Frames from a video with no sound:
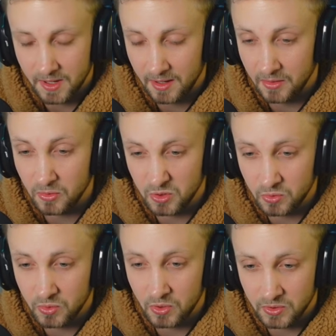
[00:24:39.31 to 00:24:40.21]
I know
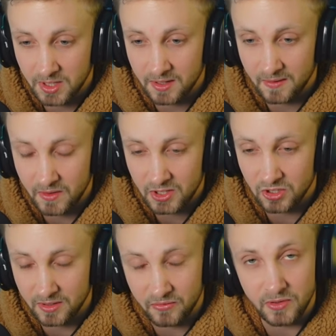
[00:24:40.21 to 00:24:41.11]
Zuko's gonna
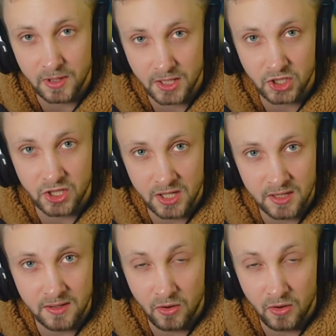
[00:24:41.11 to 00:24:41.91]
eventually feel like shit.